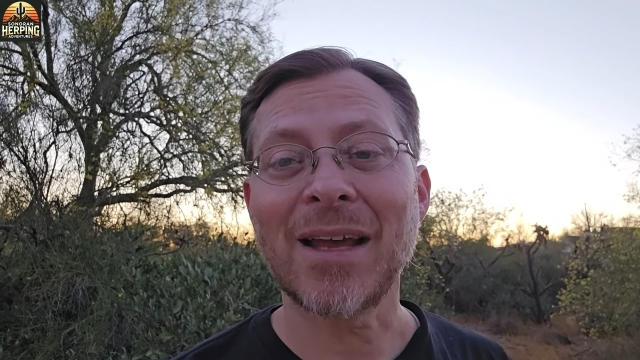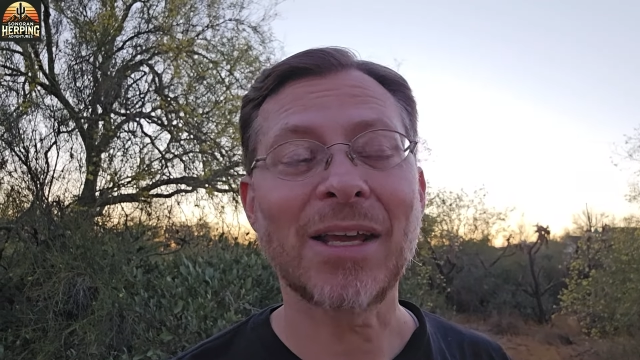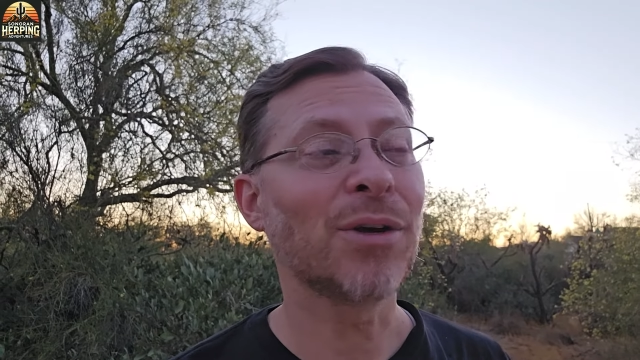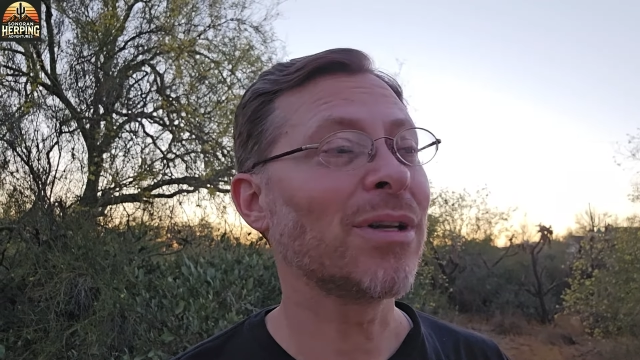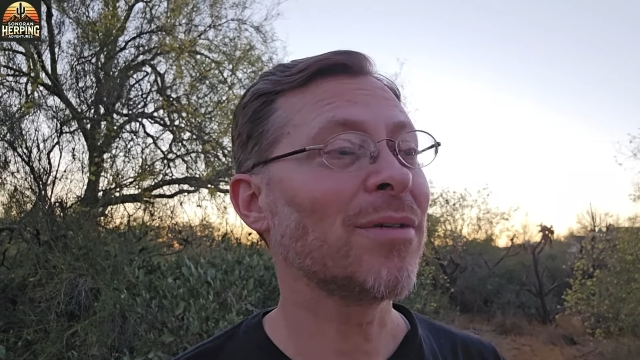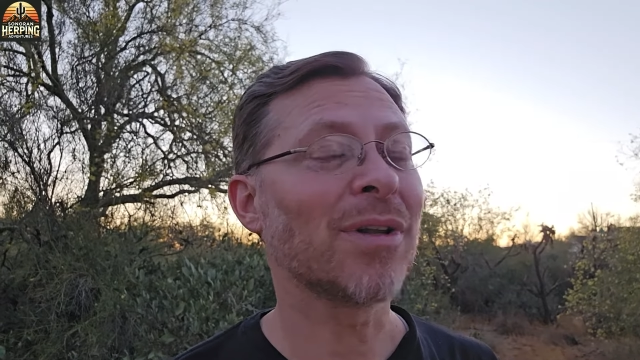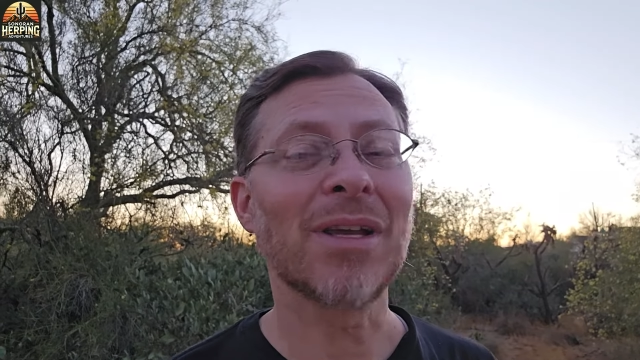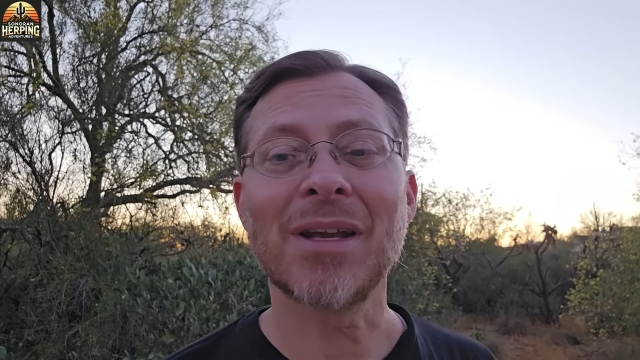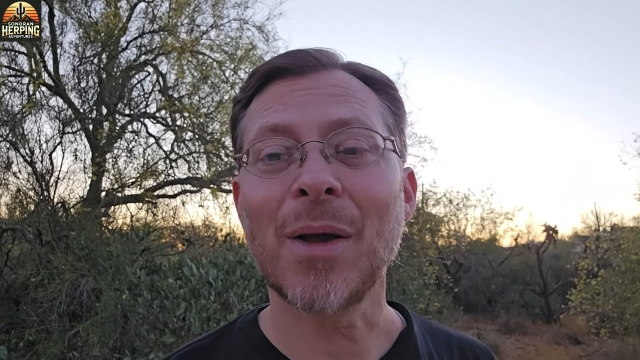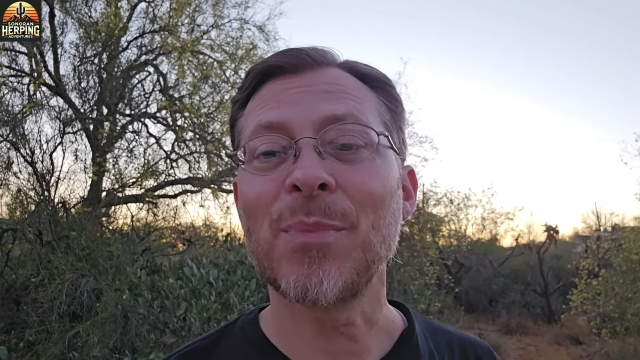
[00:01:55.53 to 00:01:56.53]
I couldn't even
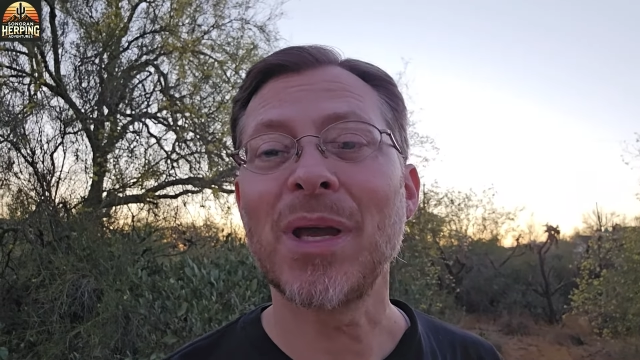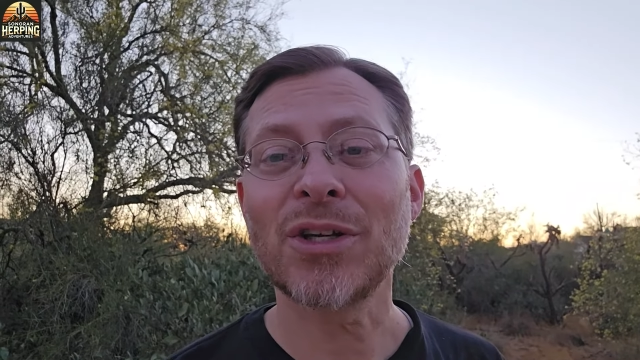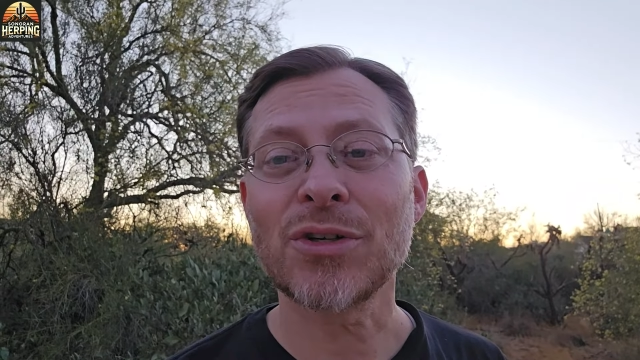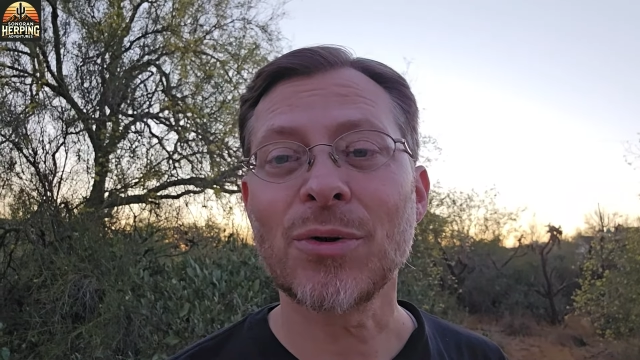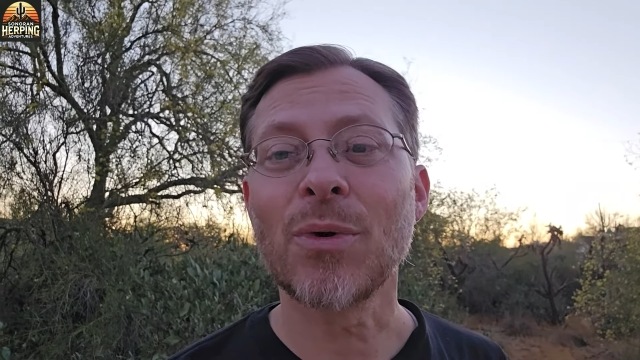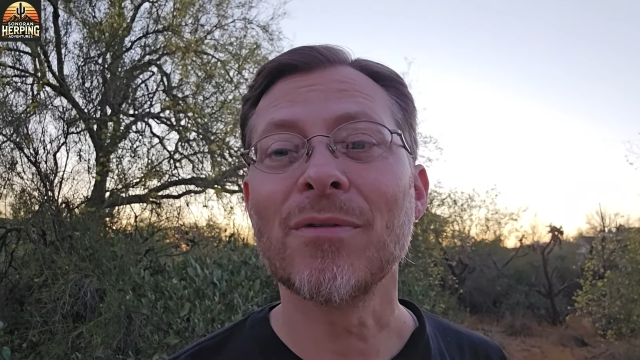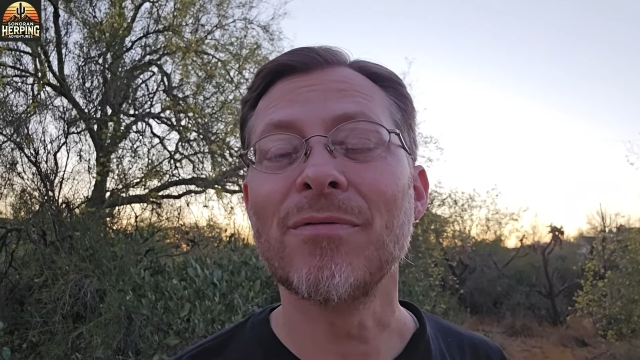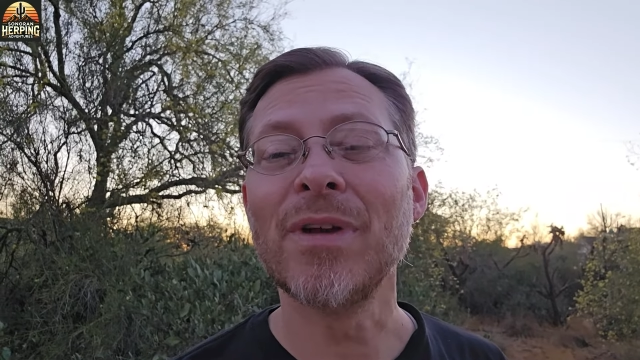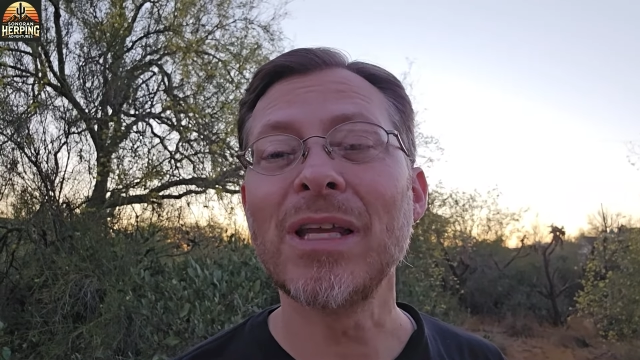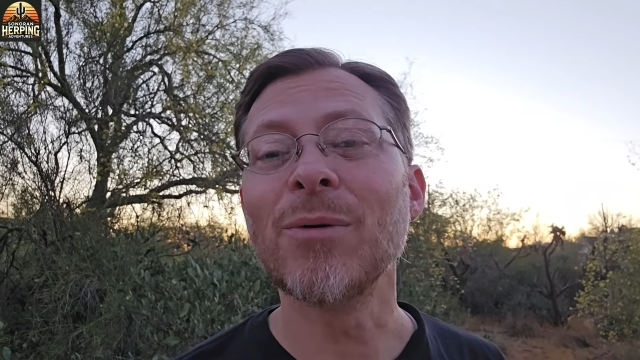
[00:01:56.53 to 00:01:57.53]
get a picture or a
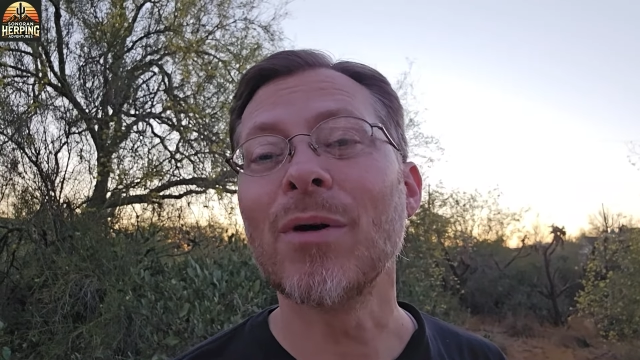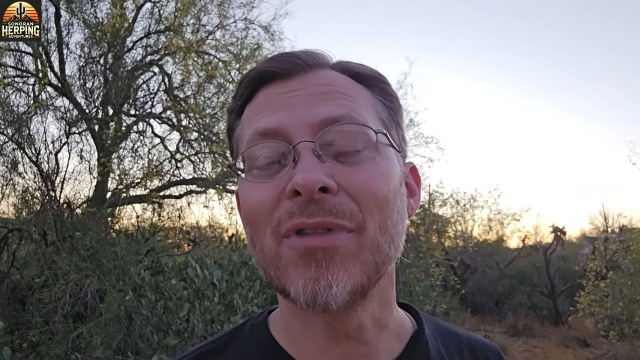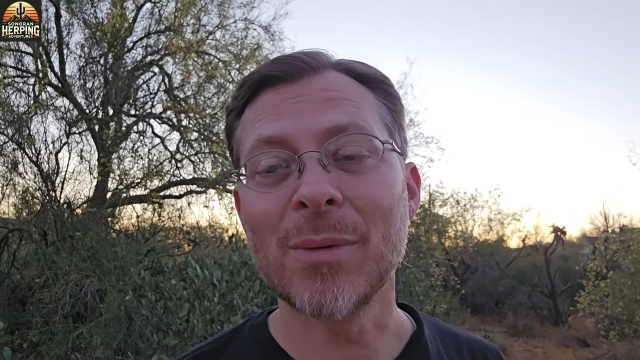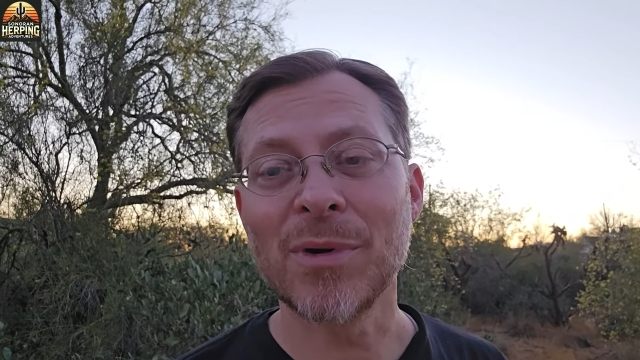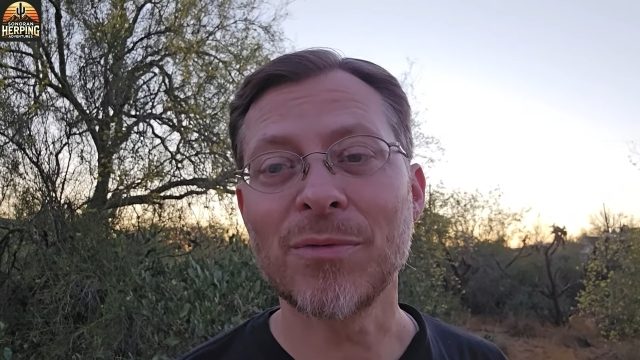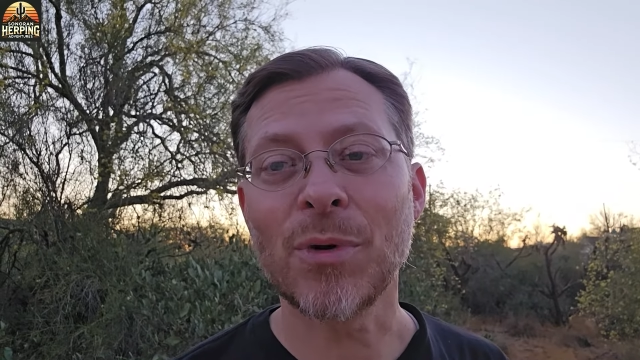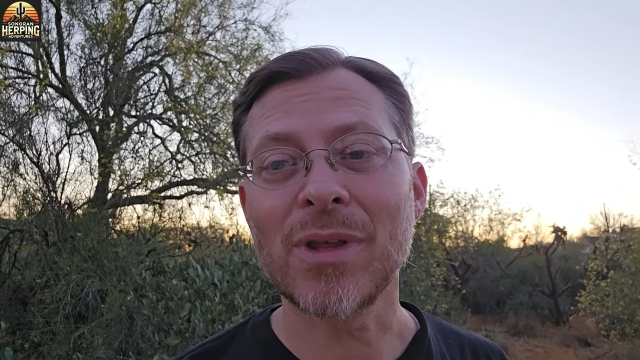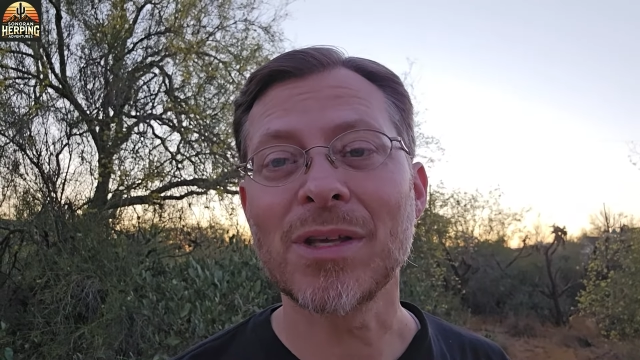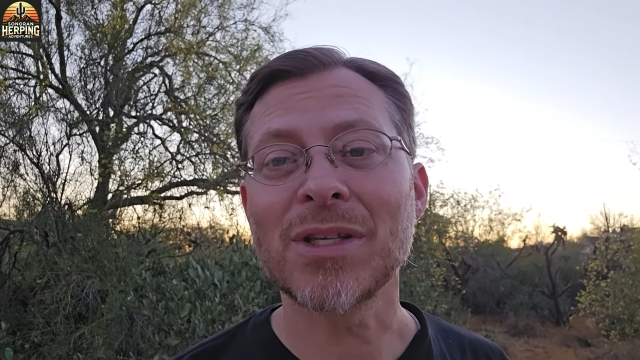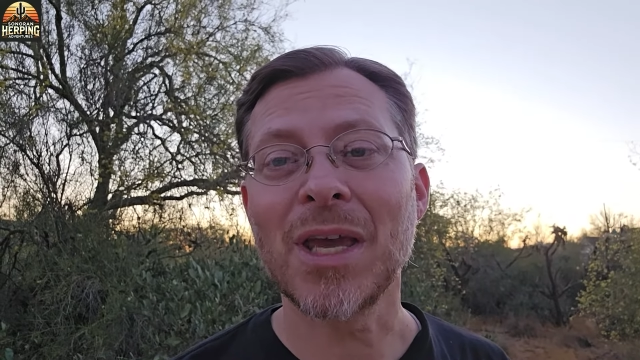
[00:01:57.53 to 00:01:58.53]
video of them before they
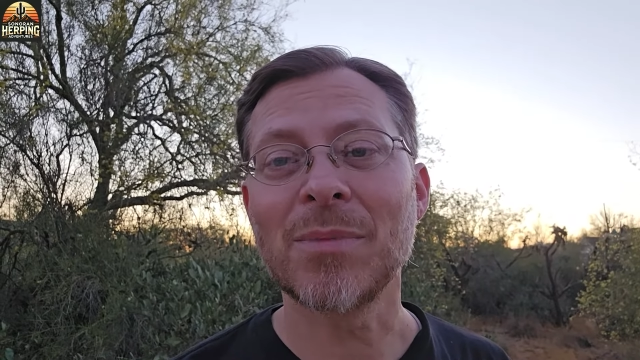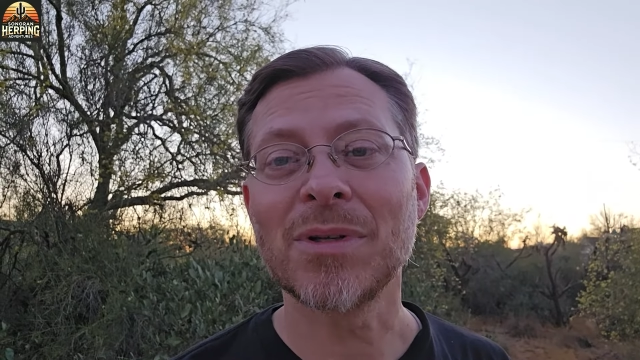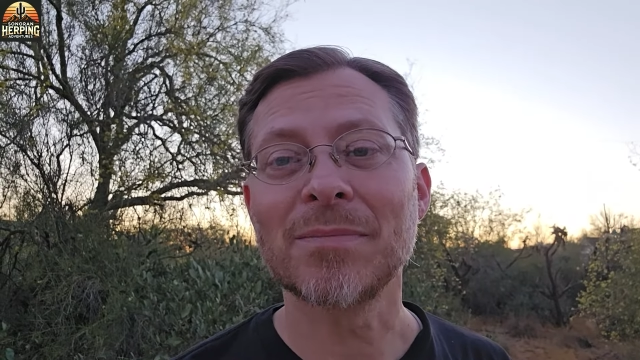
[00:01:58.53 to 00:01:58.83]
escaped.